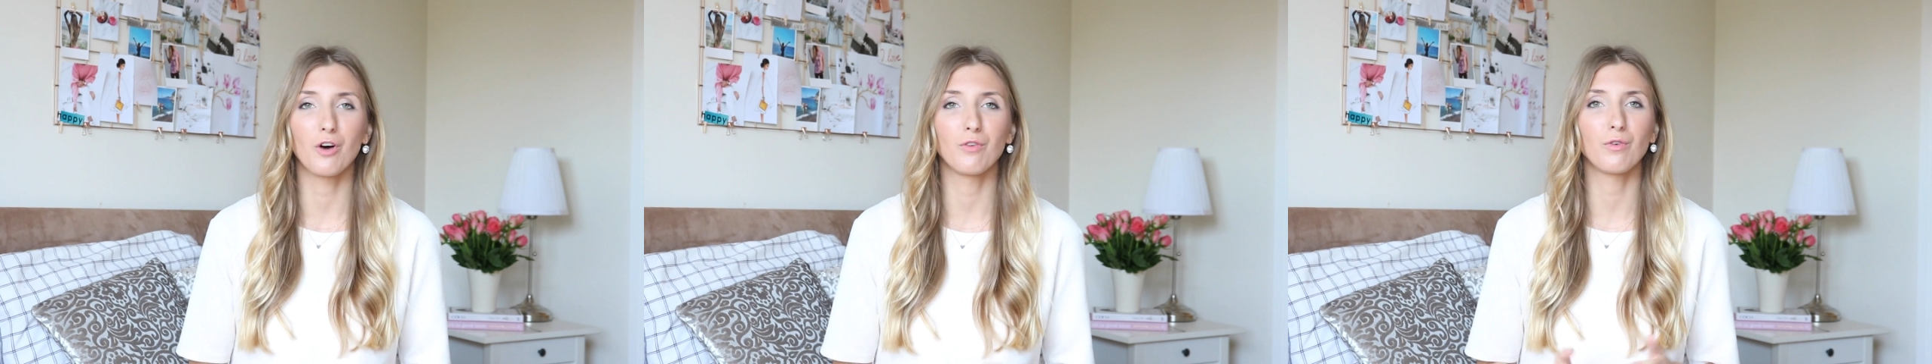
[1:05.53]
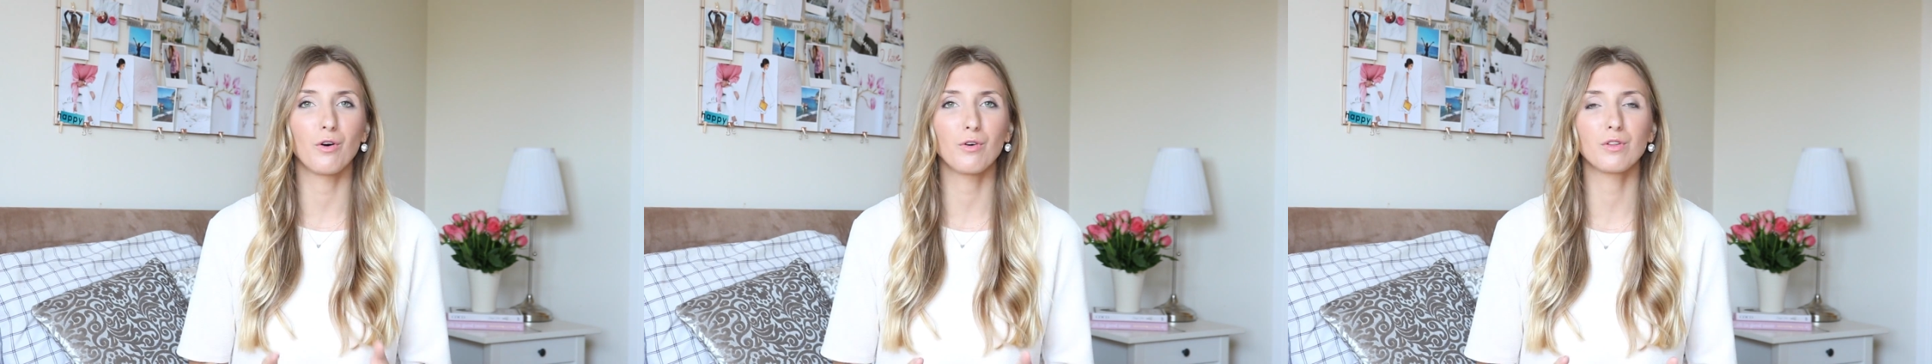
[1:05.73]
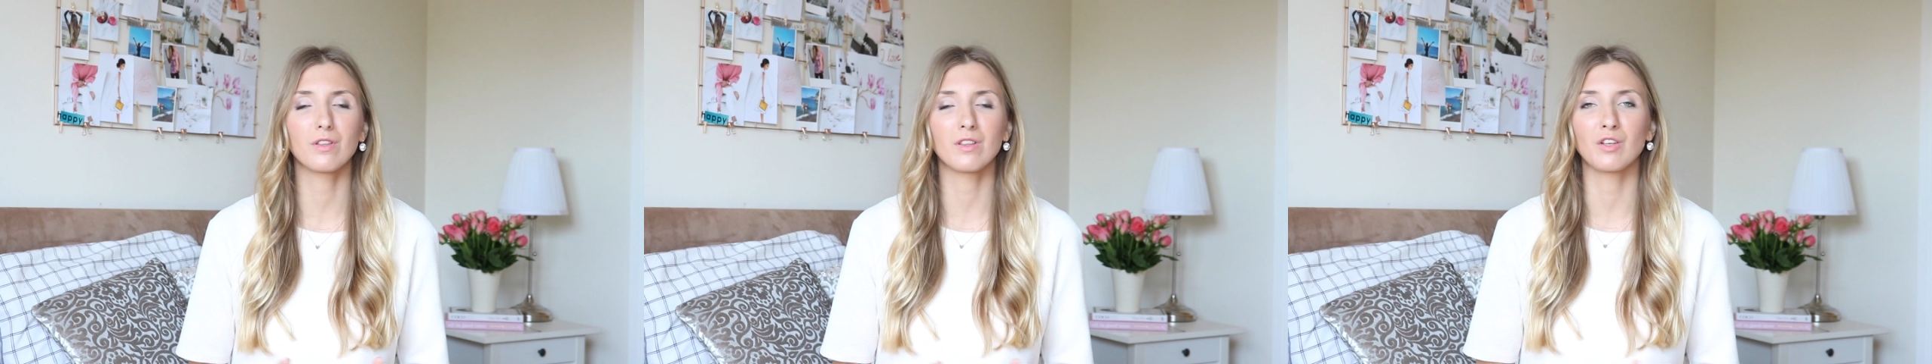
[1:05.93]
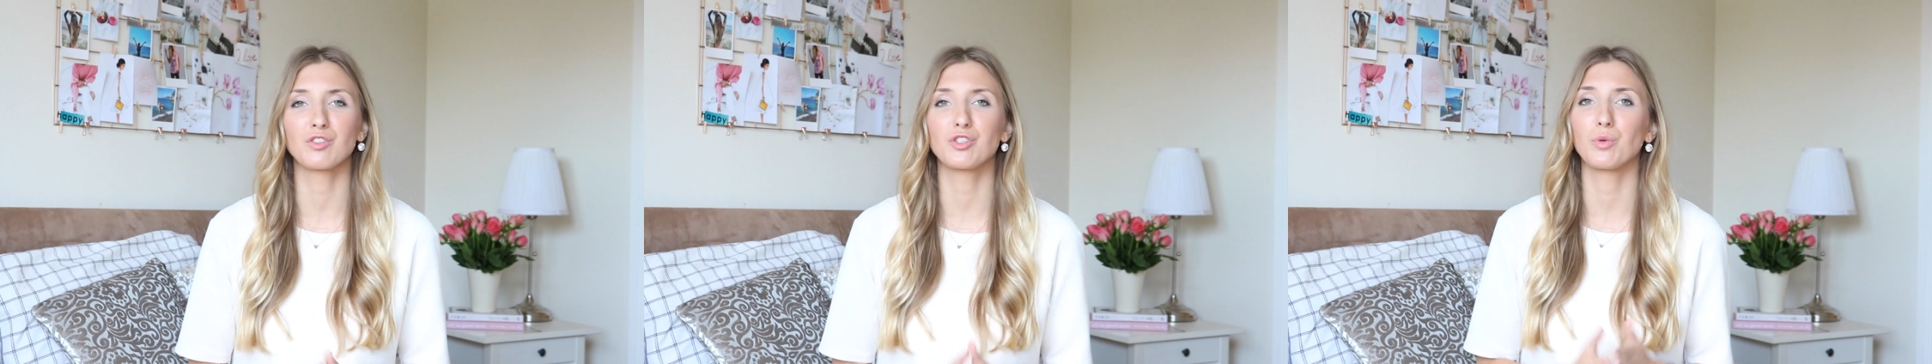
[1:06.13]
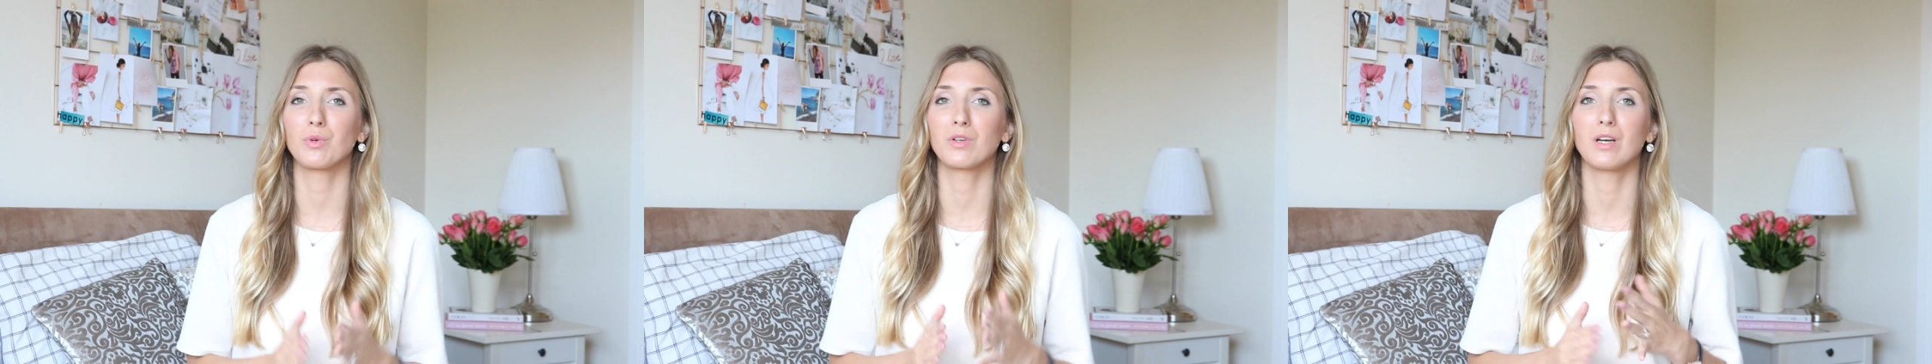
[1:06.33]
of all the things
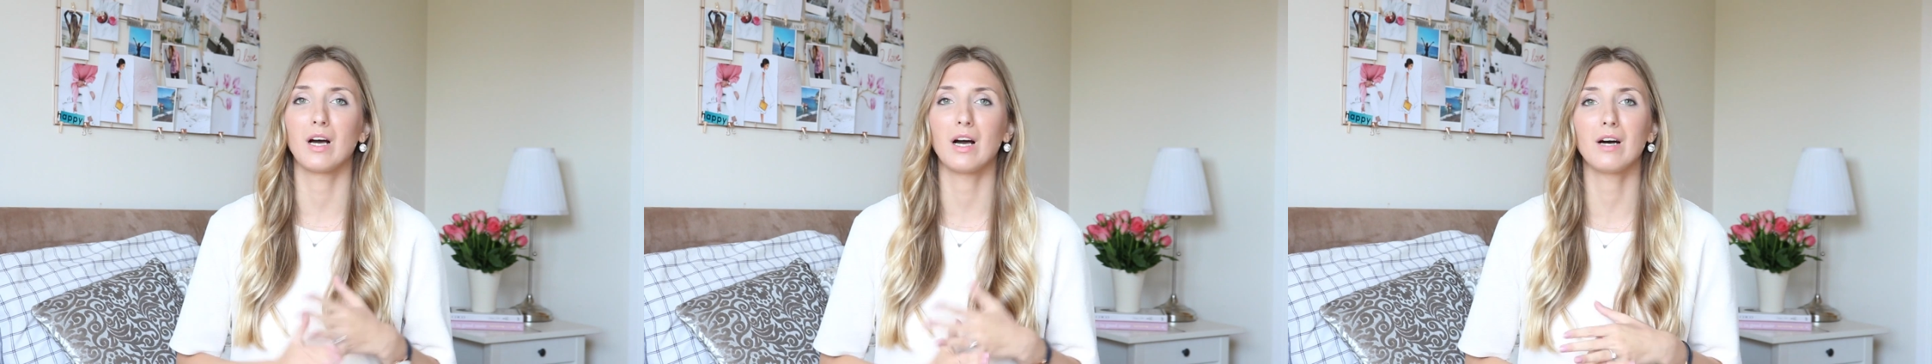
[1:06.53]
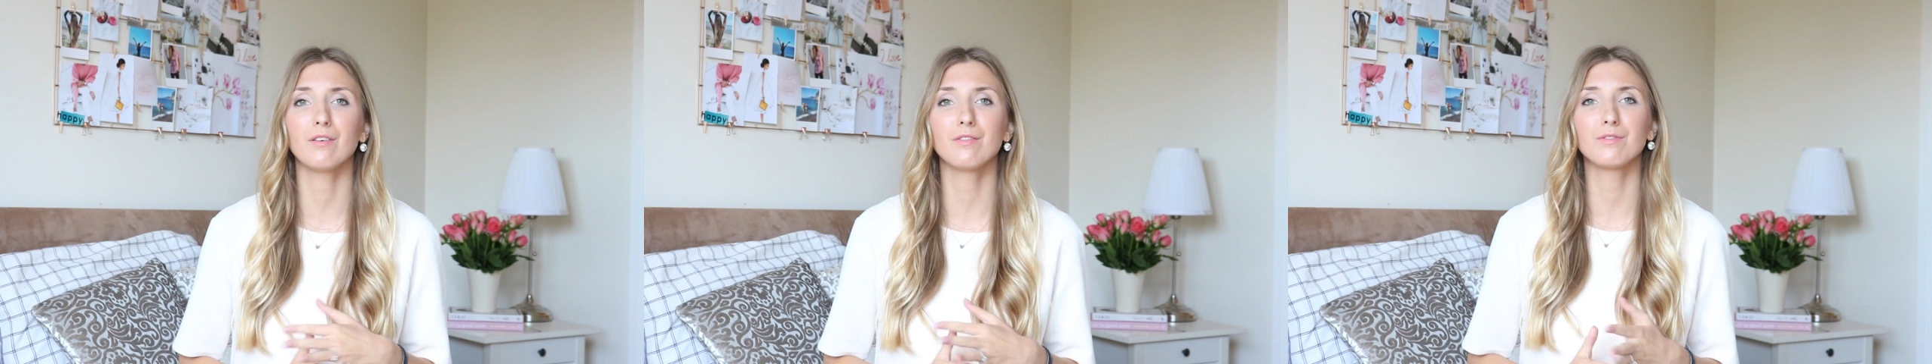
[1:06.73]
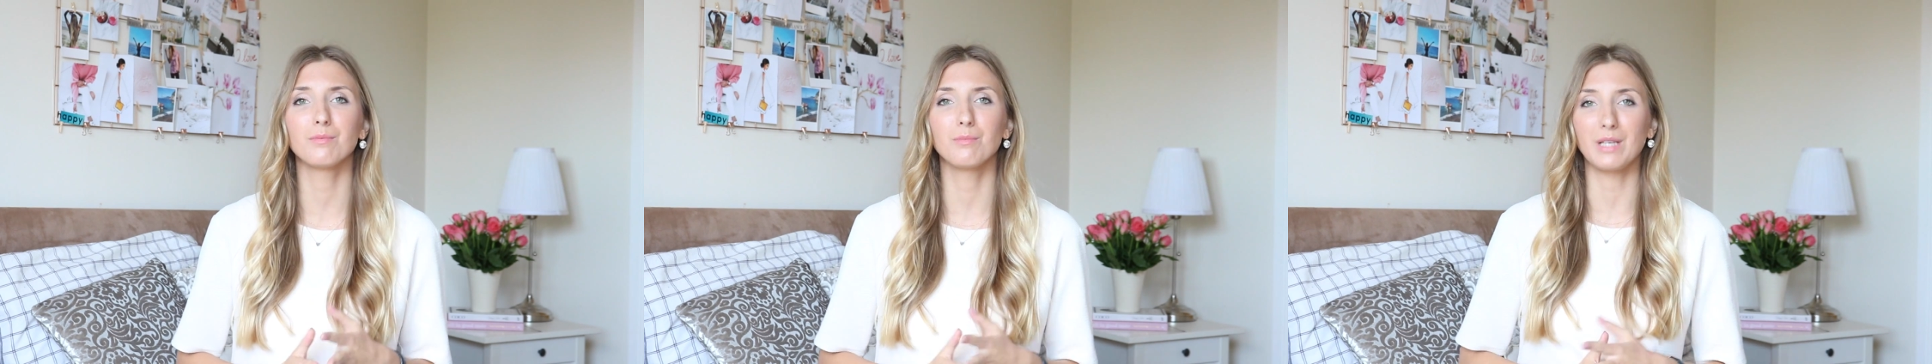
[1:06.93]
you want to have,